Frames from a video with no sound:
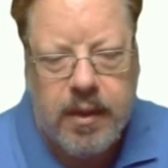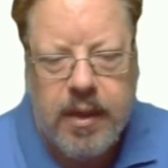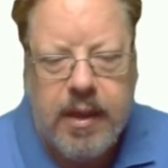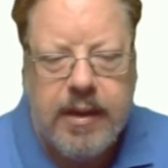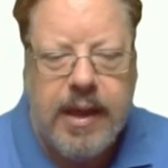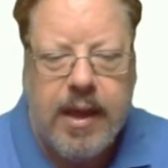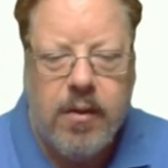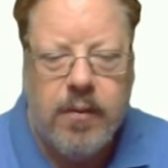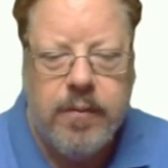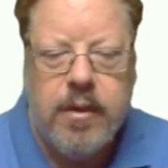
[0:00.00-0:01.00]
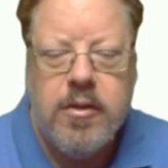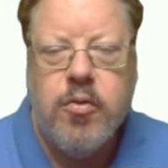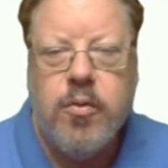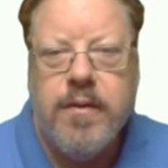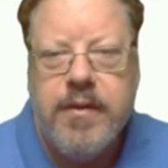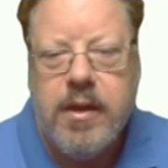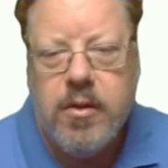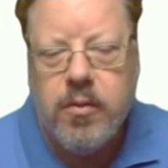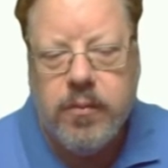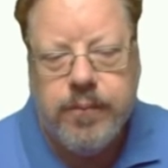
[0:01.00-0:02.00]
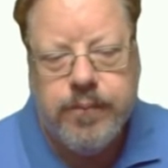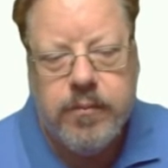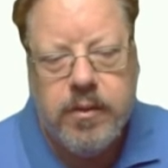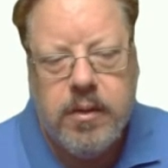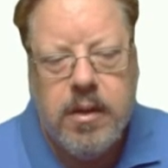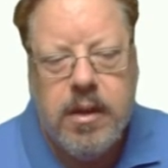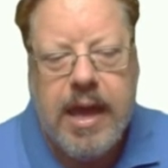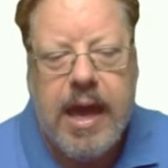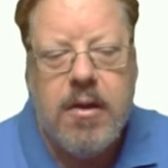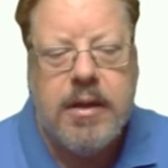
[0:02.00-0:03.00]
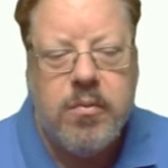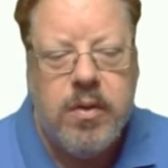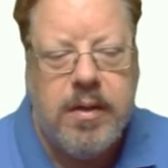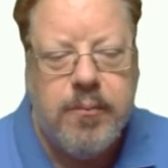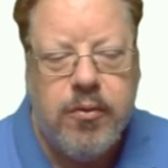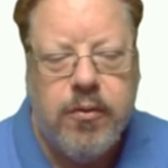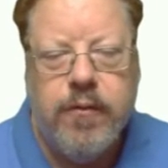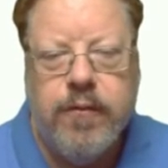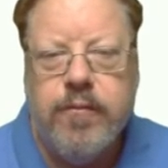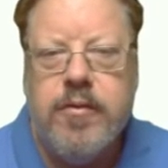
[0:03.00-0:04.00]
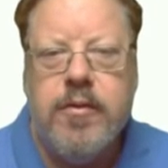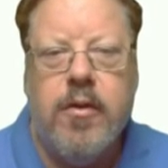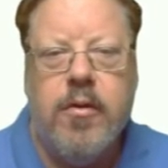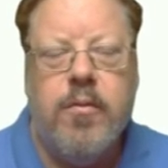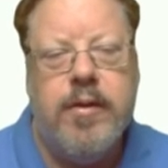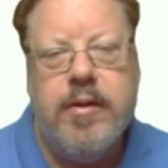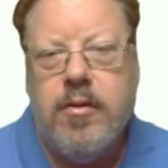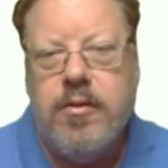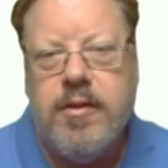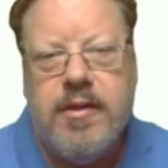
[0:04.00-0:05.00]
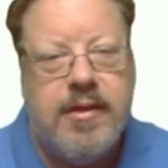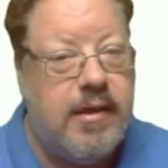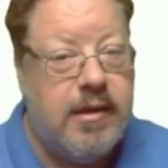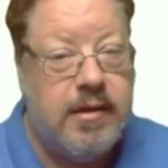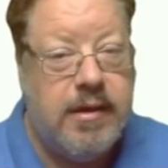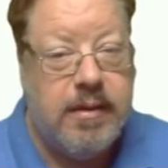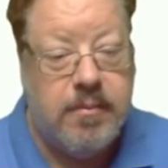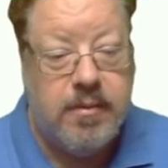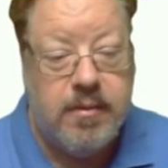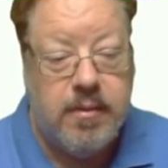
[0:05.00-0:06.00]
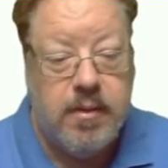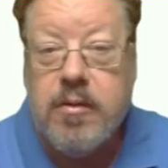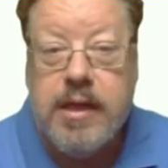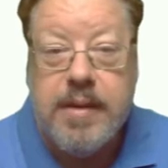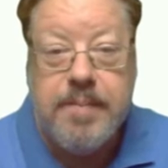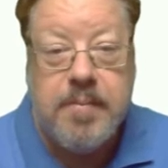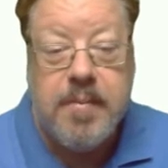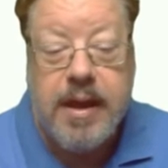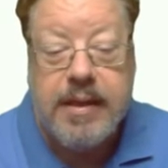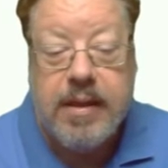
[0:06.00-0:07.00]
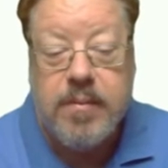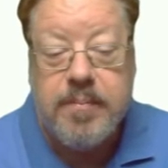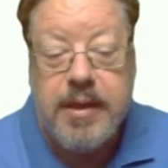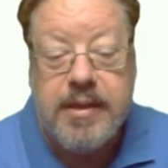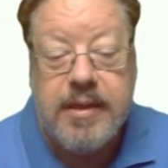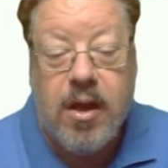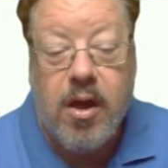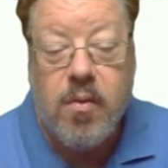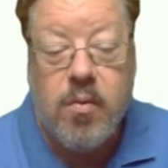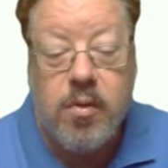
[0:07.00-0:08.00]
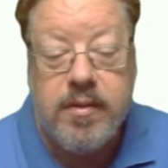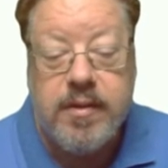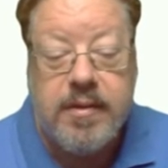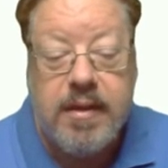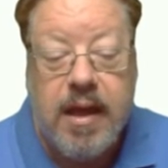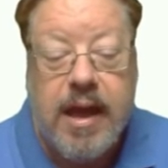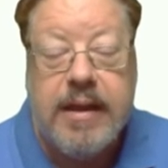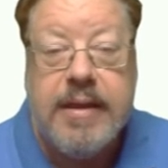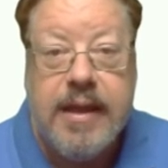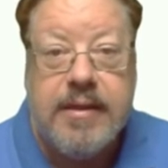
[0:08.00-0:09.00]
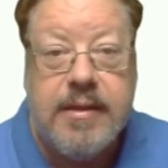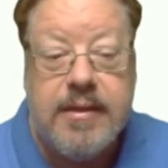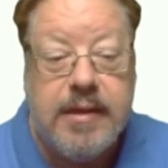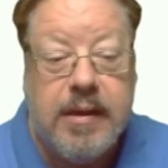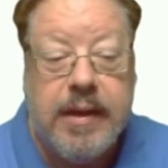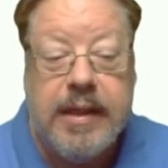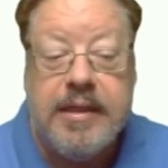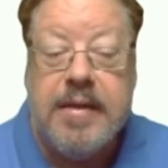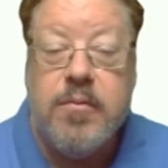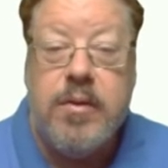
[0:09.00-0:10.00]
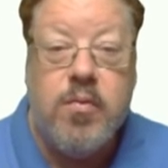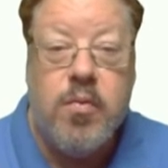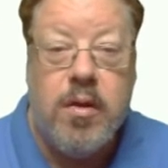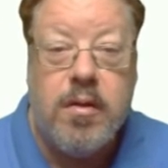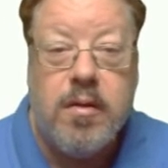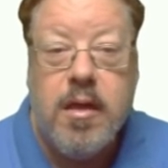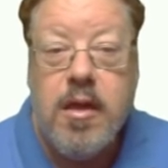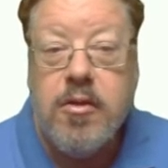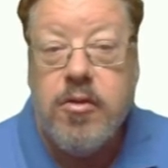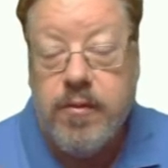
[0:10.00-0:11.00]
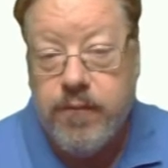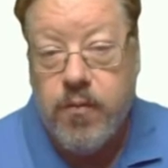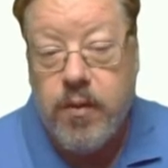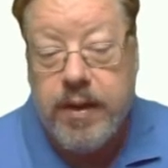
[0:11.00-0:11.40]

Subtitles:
now, to review, how can we improve? So, we use synonyms. Keep in mind that replacing all words is not necessary, and then we work to avoid